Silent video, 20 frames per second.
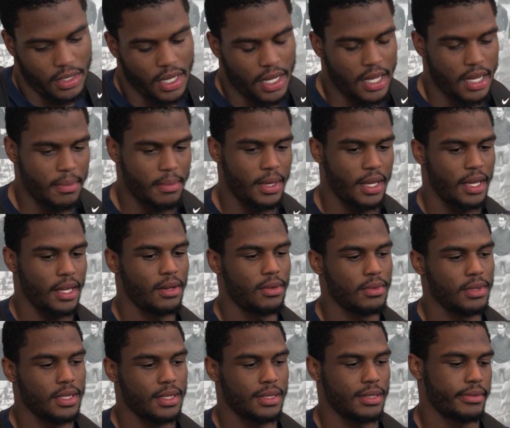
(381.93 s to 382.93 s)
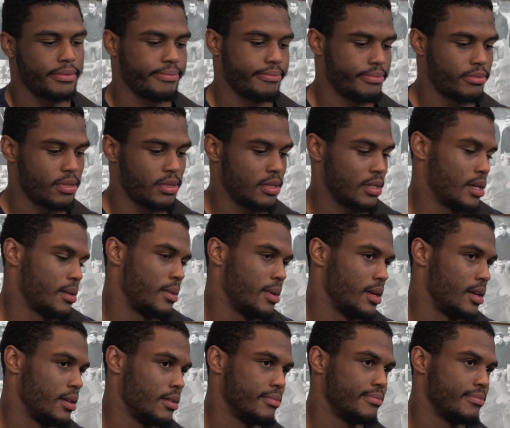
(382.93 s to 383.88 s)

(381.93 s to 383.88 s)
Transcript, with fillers: Yeah, I mean it was, I mean.